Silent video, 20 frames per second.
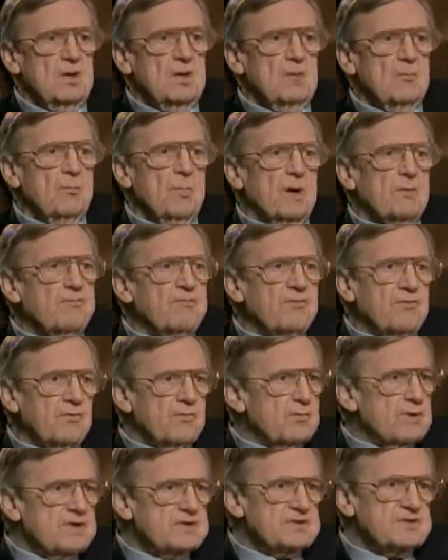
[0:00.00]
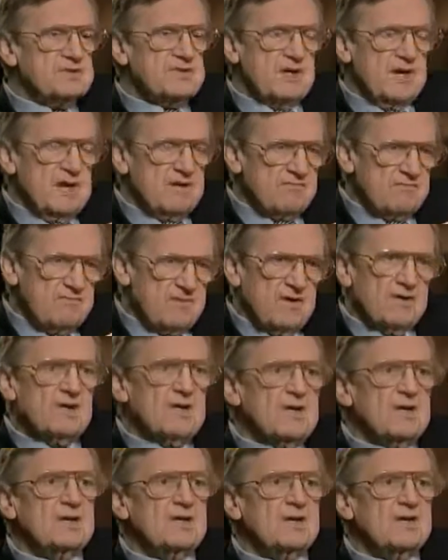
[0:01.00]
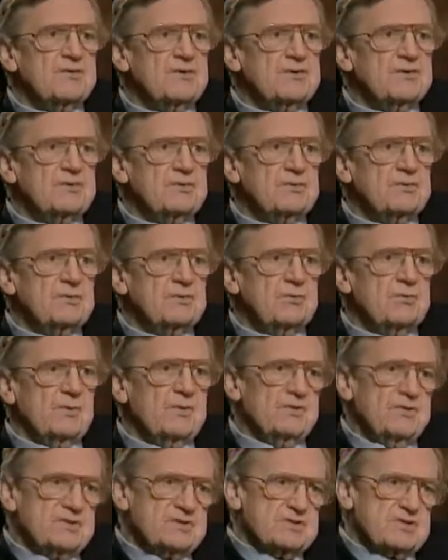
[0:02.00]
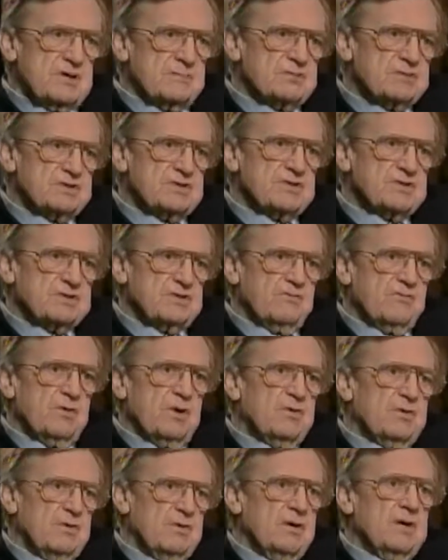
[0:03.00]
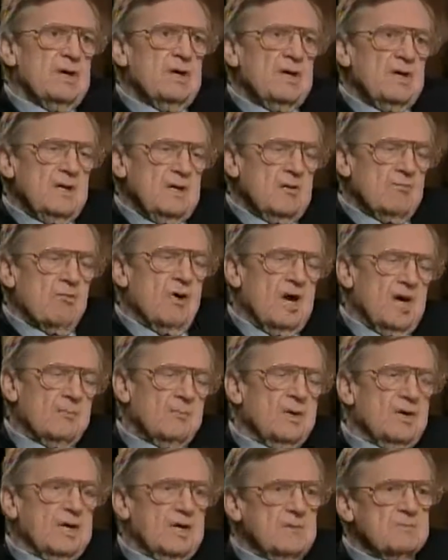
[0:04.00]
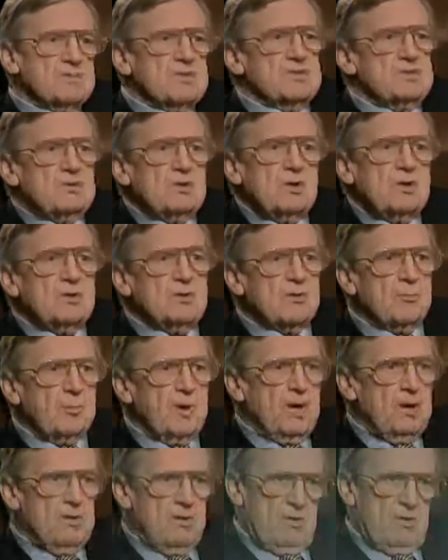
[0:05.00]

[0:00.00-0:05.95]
But for reasons that have very little to do with the substance of whether Iran becomes a nuclear power